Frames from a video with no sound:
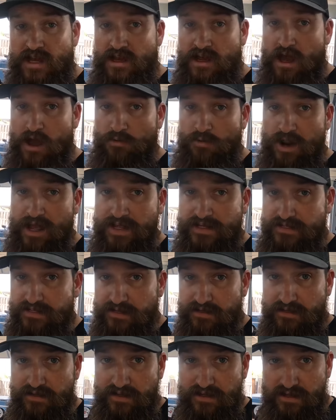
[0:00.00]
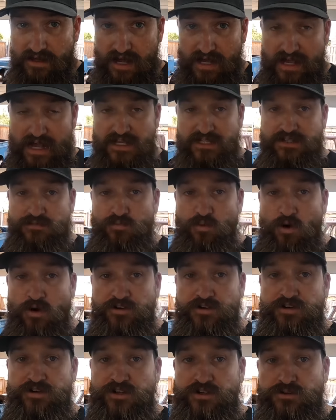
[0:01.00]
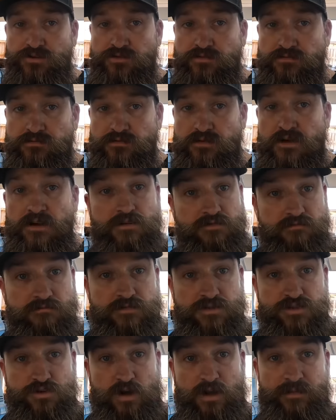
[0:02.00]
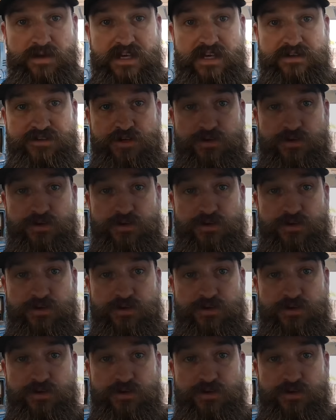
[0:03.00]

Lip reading: All right, I got some work to do, so let me get